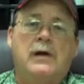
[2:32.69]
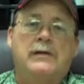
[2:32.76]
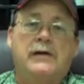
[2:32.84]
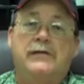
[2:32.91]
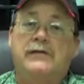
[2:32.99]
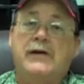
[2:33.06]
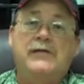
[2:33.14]

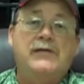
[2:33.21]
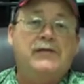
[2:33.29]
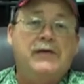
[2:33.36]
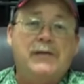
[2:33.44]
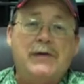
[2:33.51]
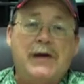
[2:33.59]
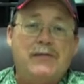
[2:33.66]
That's not to
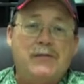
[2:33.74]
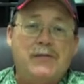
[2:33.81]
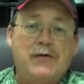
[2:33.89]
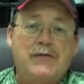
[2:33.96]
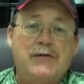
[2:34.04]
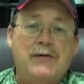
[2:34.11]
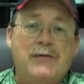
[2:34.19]
say we have a
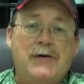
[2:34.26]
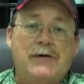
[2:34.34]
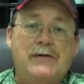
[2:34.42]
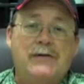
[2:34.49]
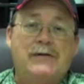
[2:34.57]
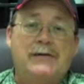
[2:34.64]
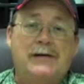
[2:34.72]
perfect
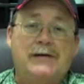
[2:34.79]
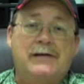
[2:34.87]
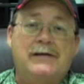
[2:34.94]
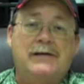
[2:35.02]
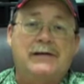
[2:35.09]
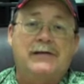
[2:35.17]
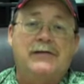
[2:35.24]
record on selecting
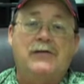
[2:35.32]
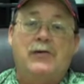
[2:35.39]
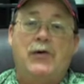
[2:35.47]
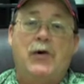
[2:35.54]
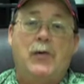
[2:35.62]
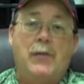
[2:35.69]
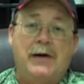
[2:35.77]
tenants.
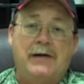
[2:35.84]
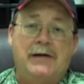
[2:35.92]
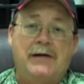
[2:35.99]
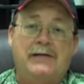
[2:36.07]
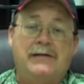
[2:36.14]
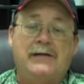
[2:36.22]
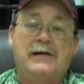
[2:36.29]
Nobody
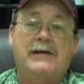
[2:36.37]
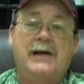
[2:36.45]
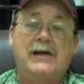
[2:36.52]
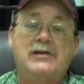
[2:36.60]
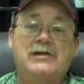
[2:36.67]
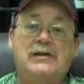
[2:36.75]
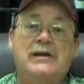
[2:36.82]
does.
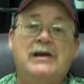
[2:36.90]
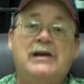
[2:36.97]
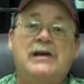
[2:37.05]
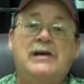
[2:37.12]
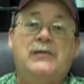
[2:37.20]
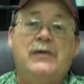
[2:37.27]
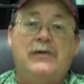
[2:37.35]
Occasionally
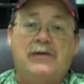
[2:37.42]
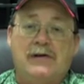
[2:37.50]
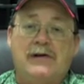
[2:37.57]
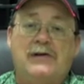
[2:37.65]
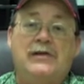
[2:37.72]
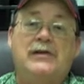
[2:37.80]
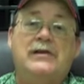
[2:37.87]
we
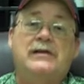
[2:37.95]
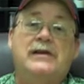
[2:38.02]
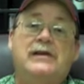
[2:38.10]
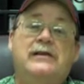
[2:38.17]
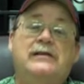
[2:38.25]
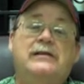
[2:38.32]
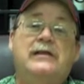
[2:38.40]
select a good
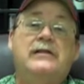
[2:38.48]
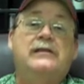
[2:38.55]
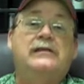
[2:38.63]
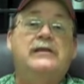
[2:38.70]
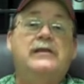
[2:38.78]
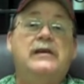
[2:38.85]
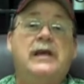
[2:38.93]
tenants, then
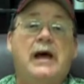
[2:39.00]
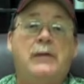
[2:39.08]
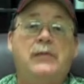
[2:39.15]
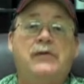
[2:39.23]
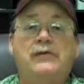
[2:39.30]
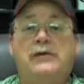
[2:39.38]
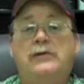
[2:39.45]
something
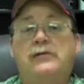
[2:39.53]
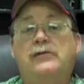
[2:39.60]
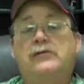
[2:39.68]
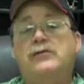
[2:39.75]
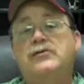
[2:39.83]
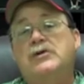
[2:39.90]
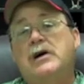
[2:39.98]
happens. They
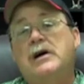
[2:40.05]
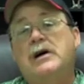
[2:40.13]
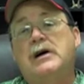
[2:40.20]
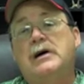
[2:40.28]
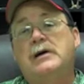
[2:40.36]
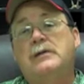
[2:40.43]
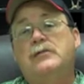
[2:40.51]
lose their
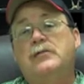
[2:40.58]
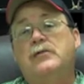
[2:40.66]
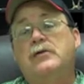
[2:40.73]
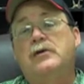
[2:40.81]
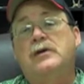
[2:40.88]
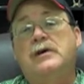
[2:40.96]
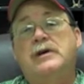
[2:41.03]
job
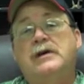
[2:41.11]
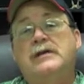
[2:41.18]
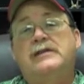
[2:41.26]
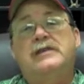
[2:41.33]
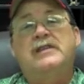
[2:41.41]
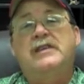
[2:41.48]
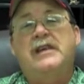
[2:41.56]
or
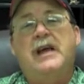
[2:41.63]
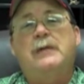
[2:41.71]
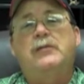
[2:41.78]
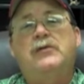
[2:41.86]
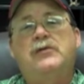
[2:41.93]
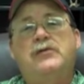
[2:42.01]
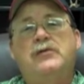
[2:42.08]
something
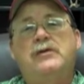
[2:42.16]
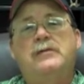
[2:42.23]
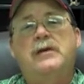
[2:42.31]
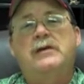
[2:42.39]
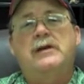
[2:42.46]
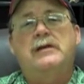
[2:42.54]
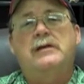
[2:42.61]
happens to them
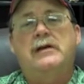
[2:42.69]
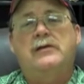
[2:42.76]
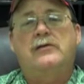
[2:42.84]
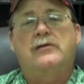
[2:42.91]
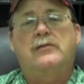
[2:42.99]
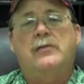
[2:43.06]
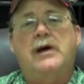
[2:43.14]
and they
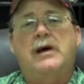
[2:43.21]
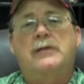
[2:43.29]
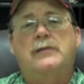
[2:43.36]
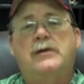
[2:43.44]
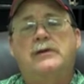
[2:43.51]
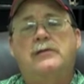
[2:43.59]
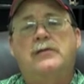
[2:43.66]
turn bad.
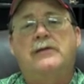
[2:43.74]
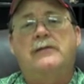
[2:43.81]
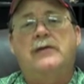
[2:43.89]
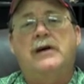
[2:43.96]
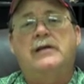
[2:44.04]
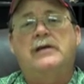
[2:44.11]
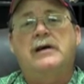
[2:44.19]
But we
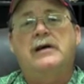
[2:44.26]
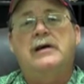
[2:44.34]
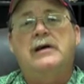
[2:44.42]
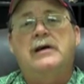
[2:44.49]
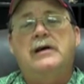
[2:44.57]
find that